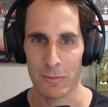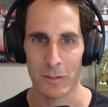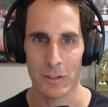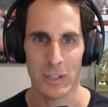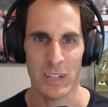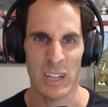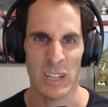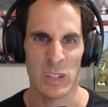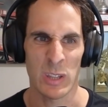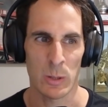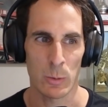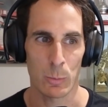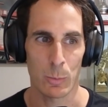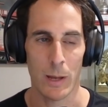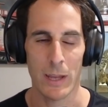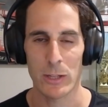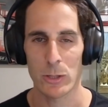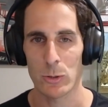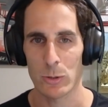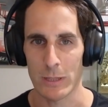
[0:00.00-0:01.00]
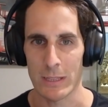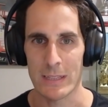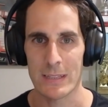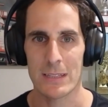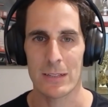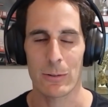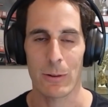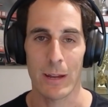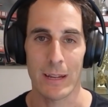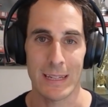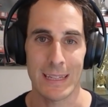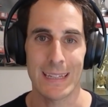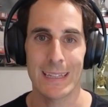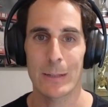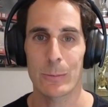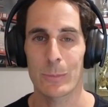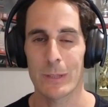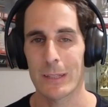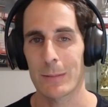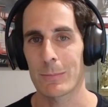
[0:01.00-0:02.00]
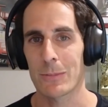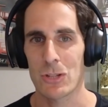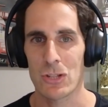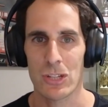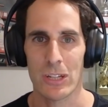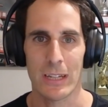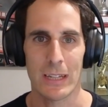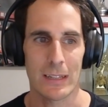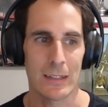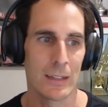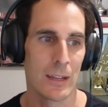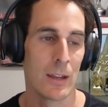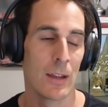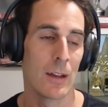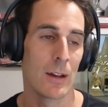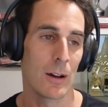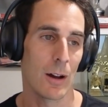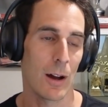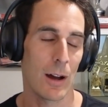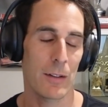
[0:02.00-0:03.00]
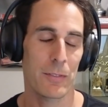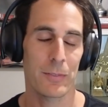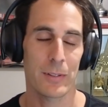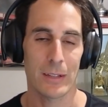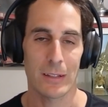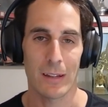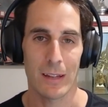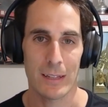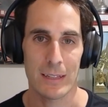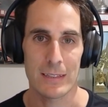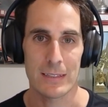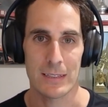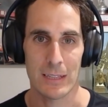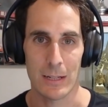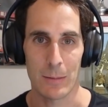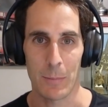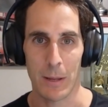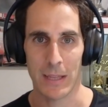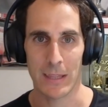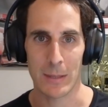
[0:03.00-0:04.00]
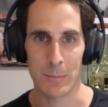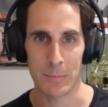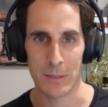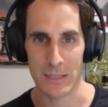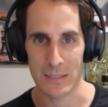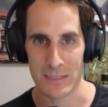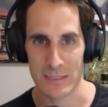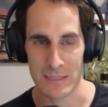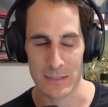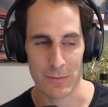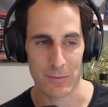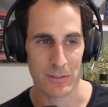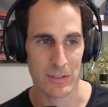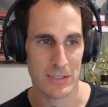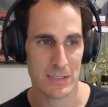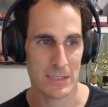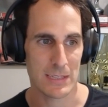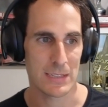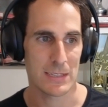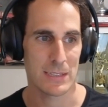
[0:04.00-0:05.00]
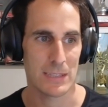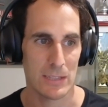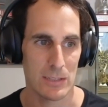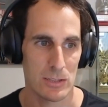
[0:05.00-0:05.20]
and the way you integrate in with the machine, I feel like is going to make the biggest difference this year.